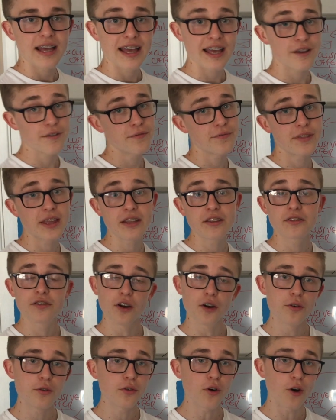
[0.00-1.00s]
If they
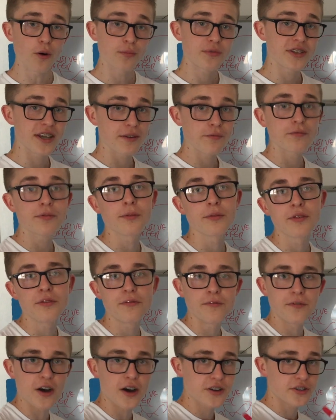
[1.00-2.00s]
don't opt in from the
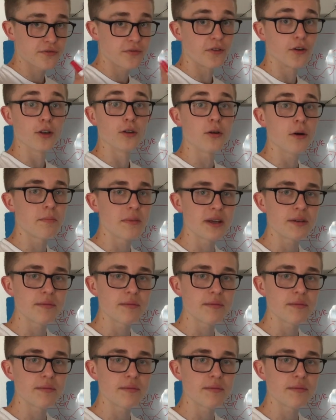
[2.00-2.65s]
first follow-up